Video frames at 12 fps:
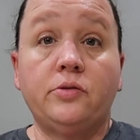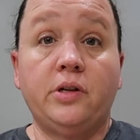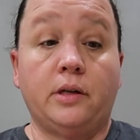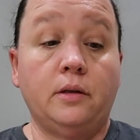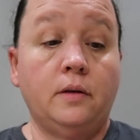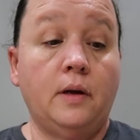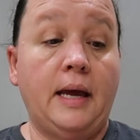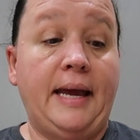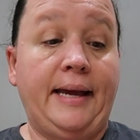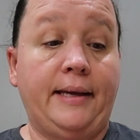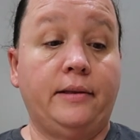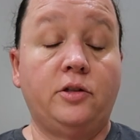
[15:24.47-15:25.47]
are done
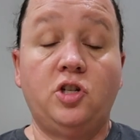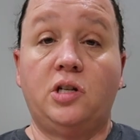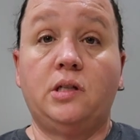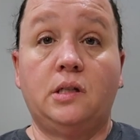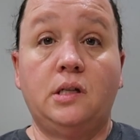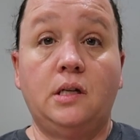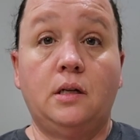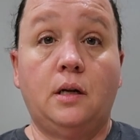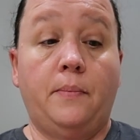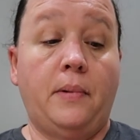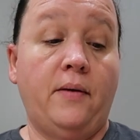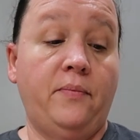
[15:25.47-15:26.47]
and the cheese is heated
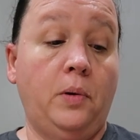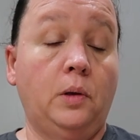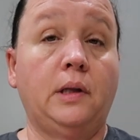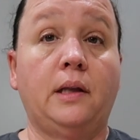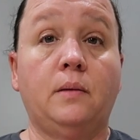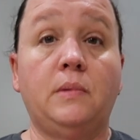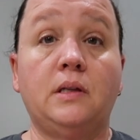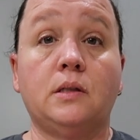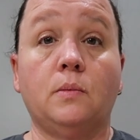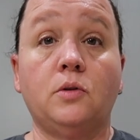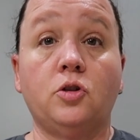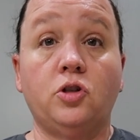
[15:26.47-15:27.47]
up. I've pulled out the meat, so
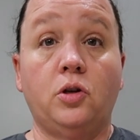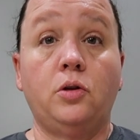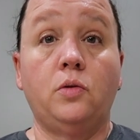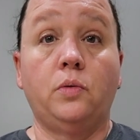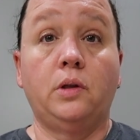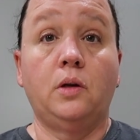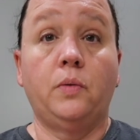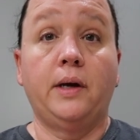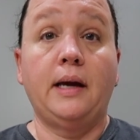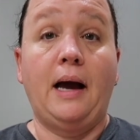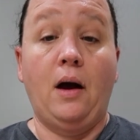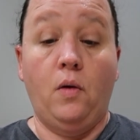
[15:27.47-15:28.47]
I'm going to show you really quick
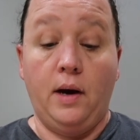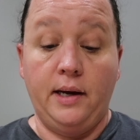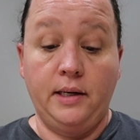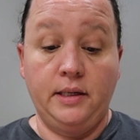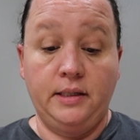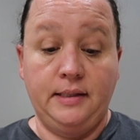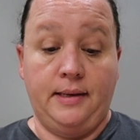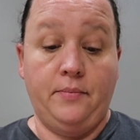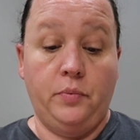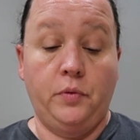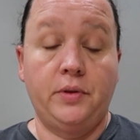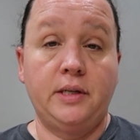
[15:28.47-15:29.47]
how I
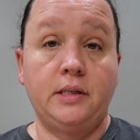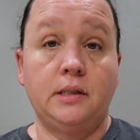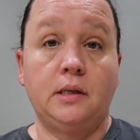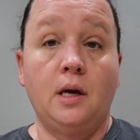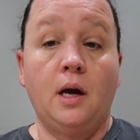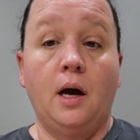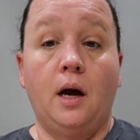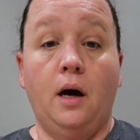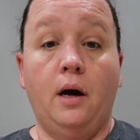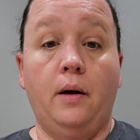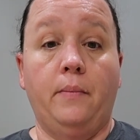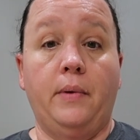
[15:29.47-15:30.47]
assemble this,
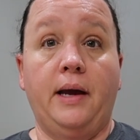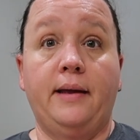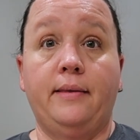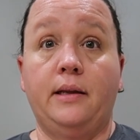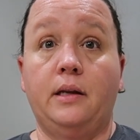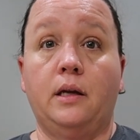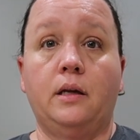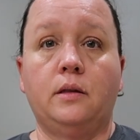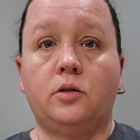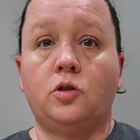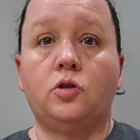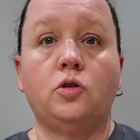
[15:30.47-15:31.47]
and then
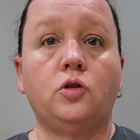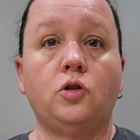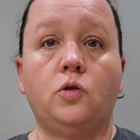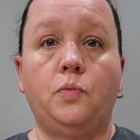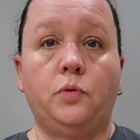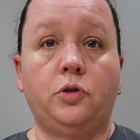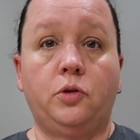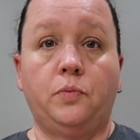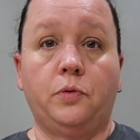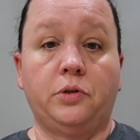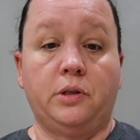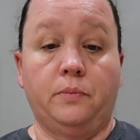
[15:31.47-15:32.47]
it's super
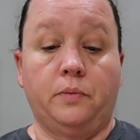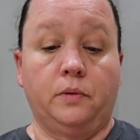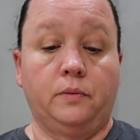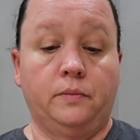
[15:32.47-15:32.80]
simple.